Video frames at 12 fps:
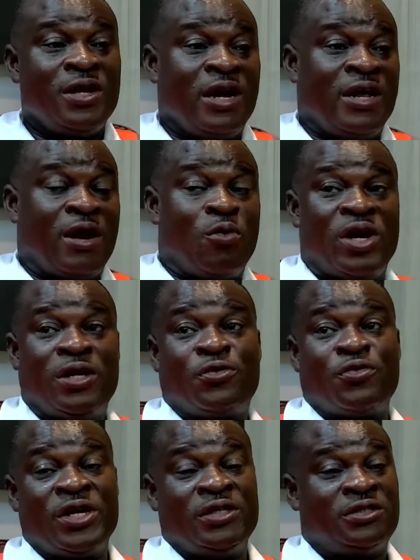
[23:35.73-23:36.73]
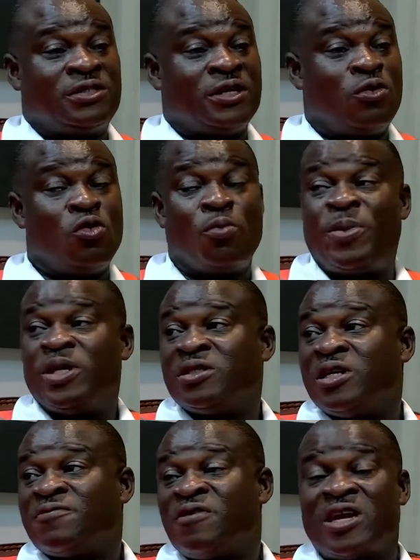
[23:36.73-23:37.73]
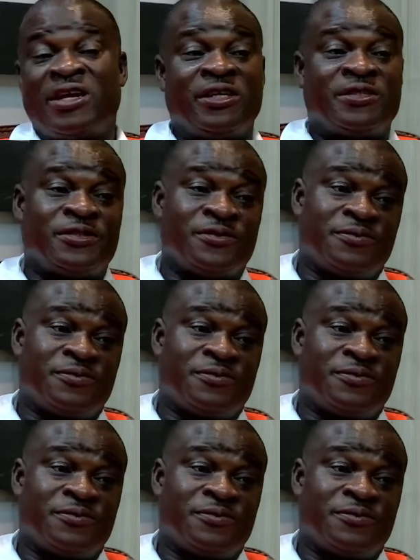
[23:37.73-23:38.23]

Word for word: And now when it rains, the whole place gets flooded.